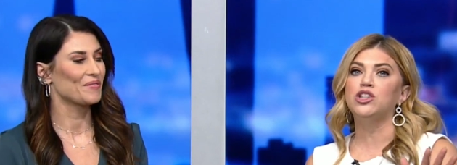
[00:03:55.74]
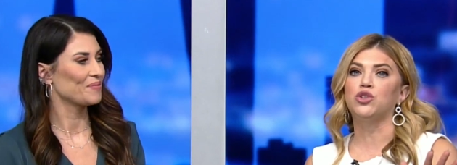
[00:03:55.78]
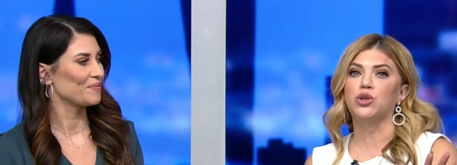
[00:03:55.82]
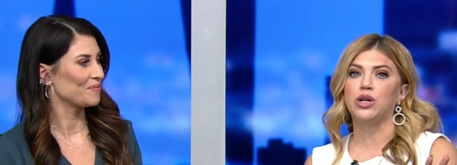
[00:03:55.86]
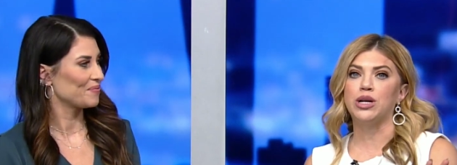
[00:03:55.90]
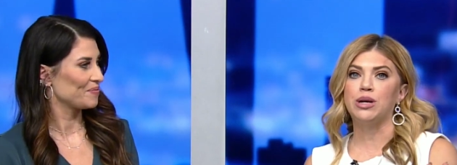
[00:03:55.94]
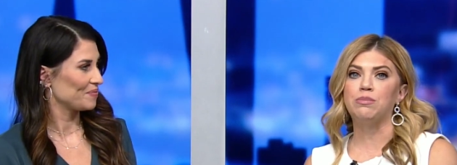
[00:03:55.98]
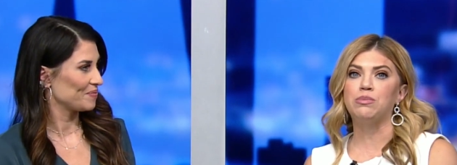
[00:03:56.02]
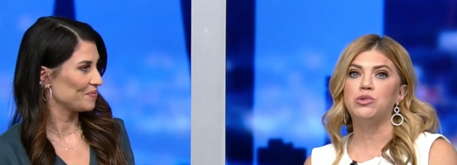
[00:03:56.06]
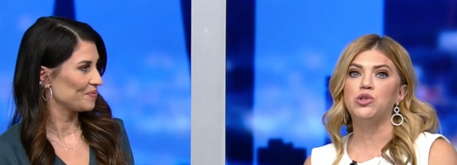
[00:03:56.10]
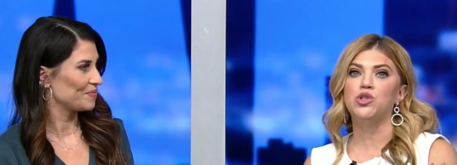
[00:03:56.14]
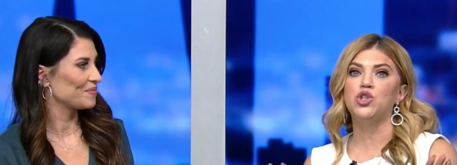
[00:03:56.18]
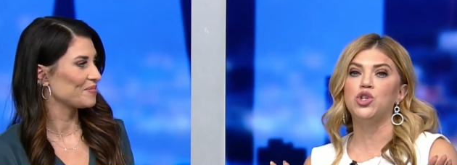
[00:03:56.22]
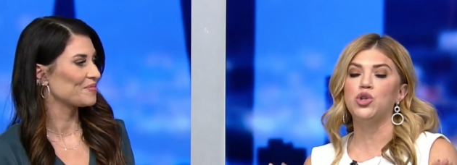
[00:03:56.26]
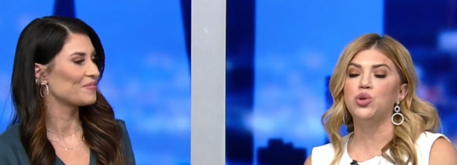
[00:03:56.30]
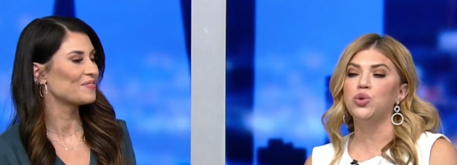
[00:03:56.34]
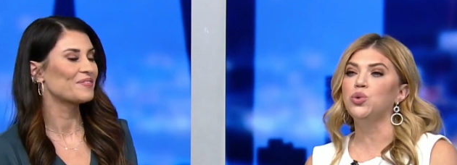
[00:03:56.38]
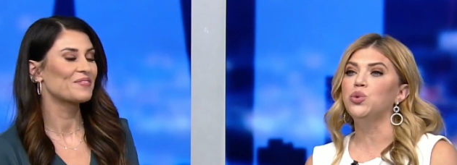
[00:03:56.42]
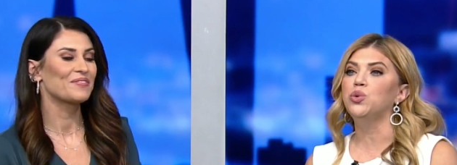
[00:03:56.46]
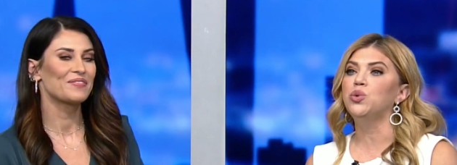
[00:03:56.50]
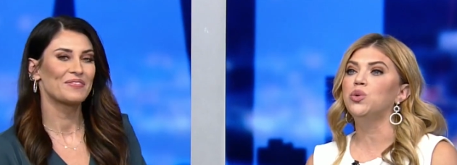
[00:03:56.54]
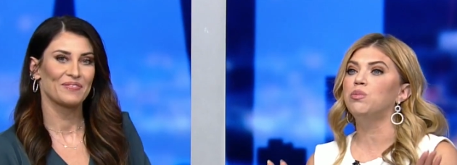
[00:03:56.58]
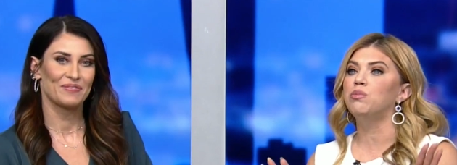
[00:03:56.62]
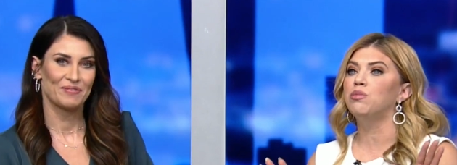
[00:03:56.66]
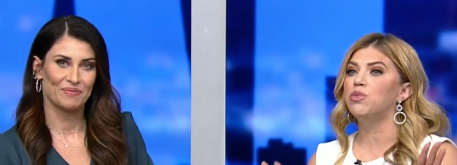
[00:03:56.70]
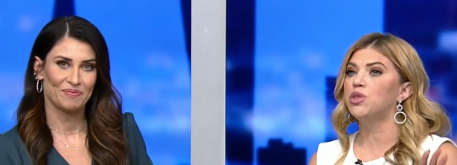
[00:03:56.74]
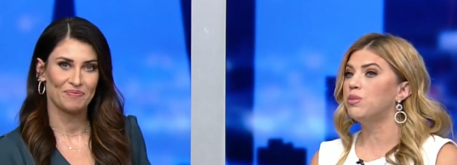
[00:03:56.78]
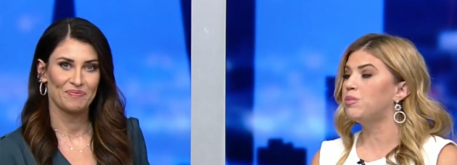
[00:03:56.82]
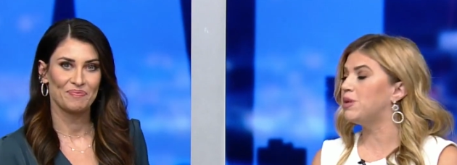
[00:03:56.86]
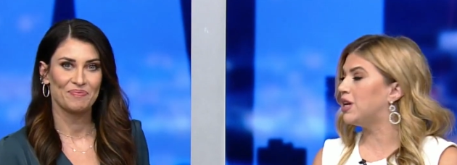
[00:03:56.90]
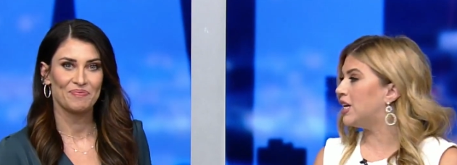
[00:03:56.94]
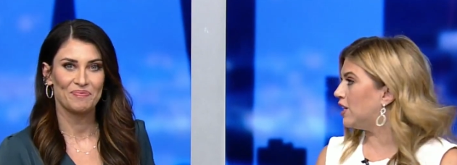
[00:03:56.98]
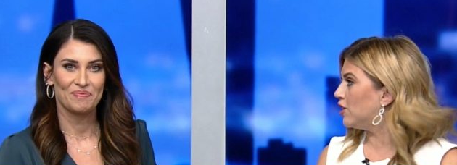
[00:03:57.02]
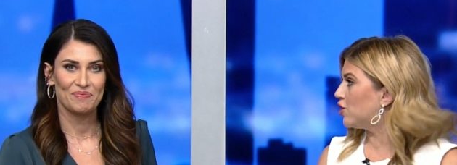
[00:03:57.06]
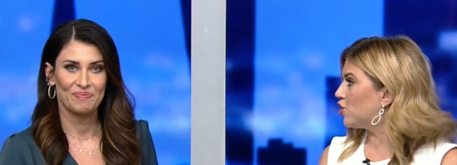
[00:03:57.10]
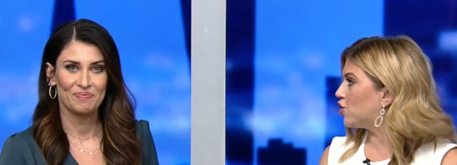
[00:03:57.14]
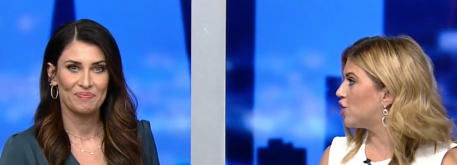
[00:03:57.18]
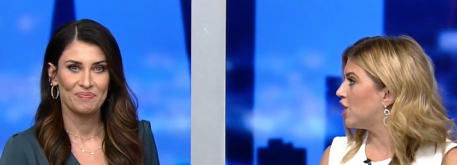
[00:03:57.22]
Speaker 1: trip to the
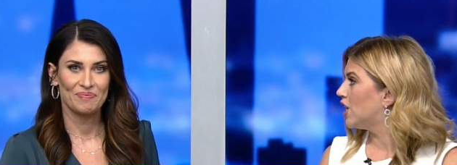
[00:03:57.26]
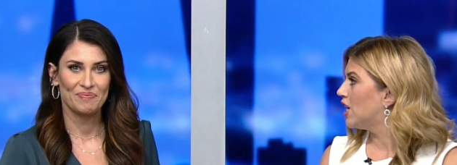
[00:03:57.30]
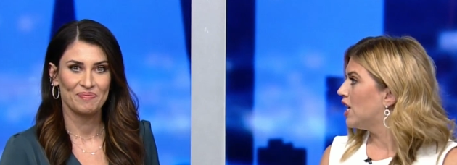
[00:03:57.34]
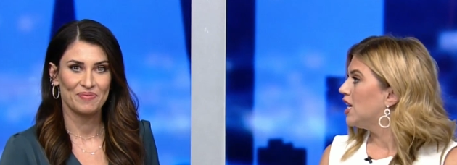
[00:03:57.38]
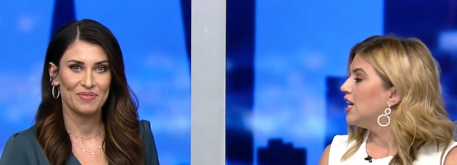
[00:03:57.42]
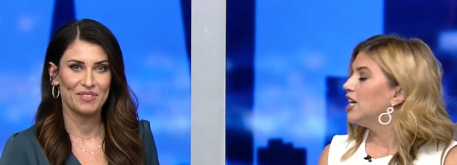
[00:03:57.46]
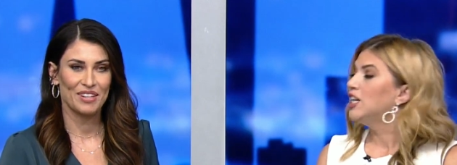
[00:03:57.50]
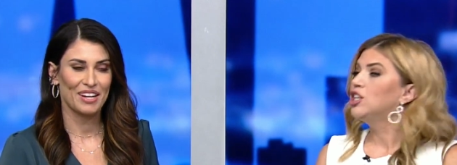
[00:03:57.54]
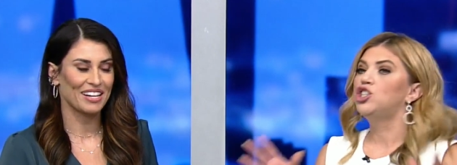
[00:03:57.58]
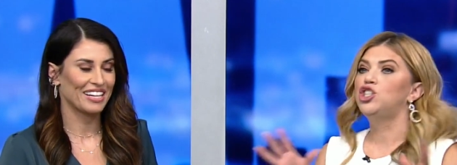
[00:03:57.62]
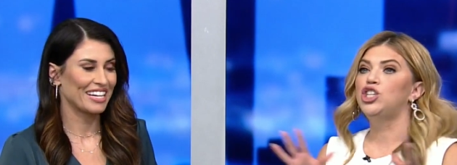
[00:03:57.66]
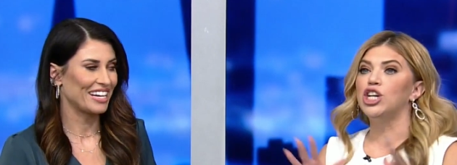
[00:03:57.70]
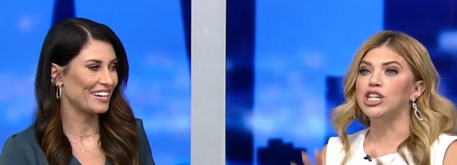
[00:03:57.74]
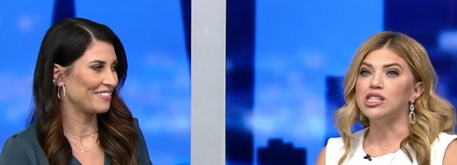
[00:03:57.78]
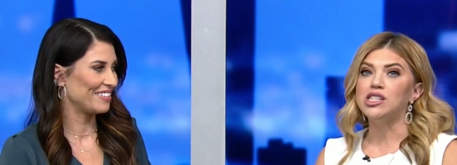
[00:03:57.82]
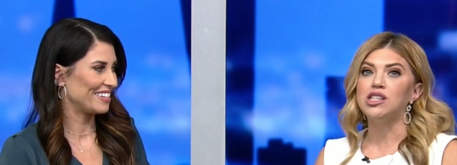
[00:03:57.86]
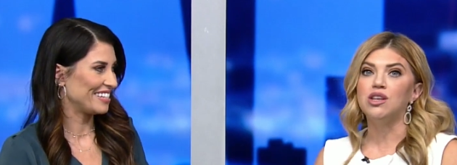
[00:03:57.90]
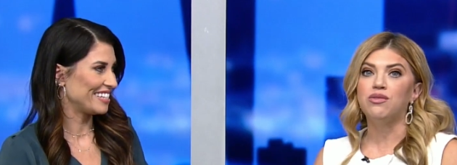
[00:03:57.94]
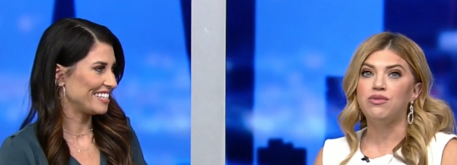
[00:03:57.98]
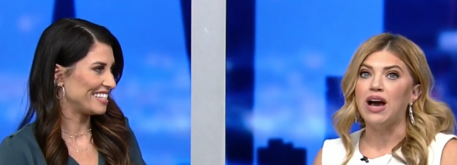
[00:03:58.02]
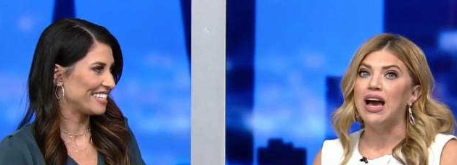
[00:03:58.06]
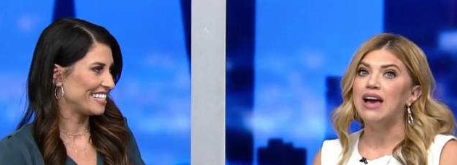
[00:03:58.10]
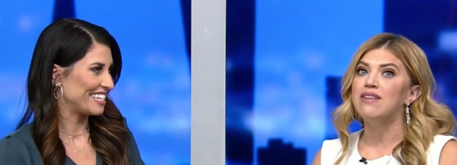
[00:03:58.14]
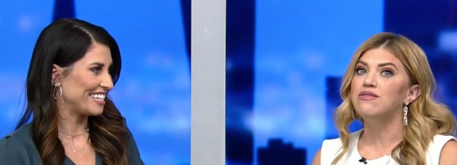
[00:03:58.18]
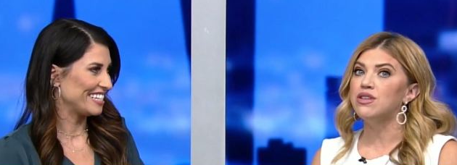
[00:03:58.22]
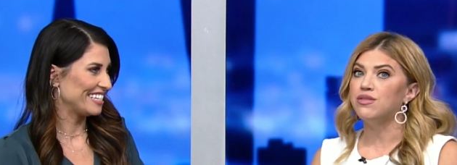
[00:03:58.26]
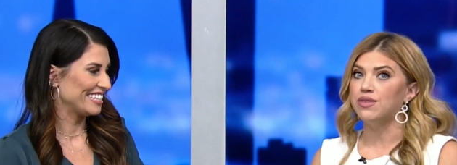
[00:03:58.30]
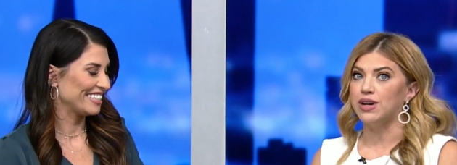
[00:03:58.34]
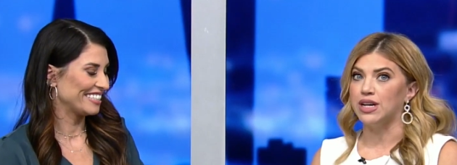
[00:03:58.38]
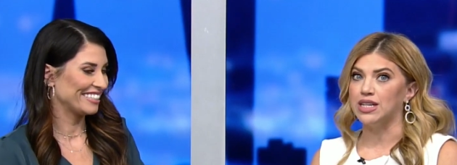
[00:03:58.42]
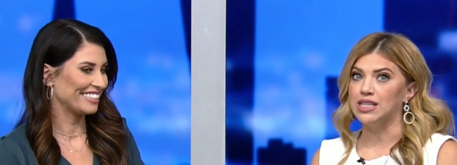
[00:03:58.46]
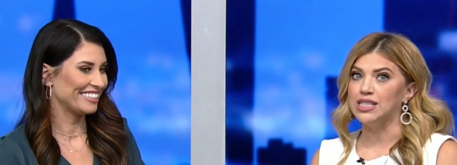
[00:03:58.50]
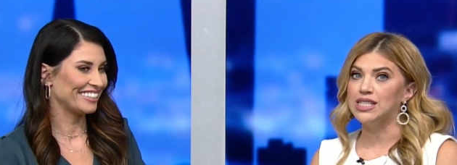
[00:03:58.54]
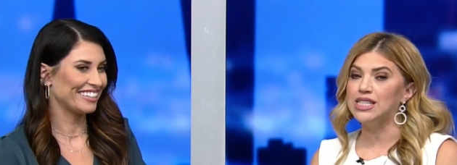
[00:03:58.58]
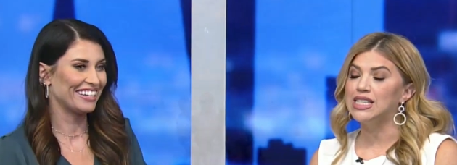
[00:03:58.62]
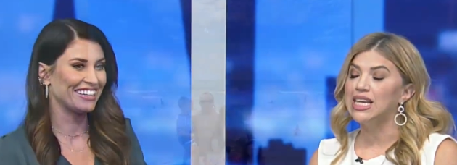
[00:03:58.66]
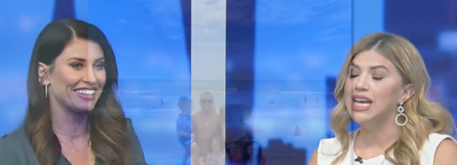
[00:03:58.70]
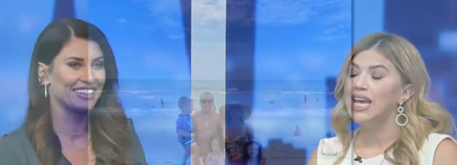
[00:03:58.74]
beach, just the five of us.